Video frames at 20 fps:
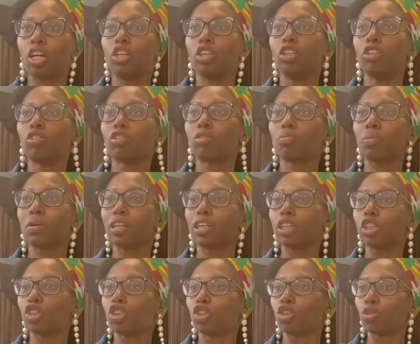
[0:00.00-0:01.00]
You're
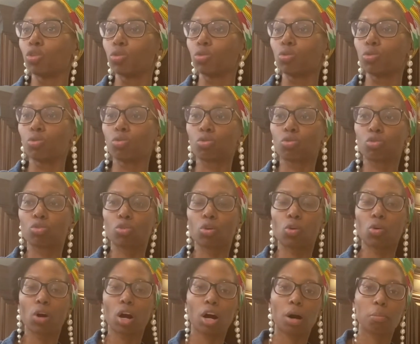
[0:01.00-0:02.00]
spilling juice,
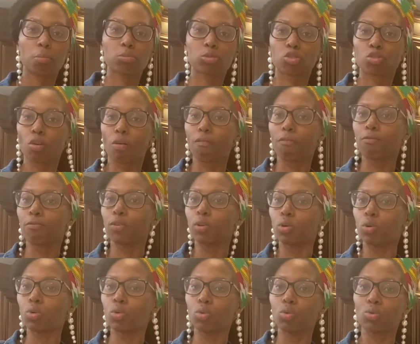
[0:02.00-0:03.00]
crumbs from
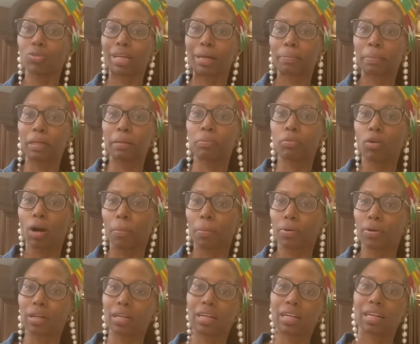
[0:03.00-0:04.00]
food that people are
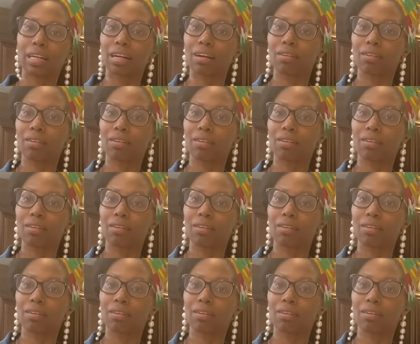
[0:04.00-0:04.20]
putting in there,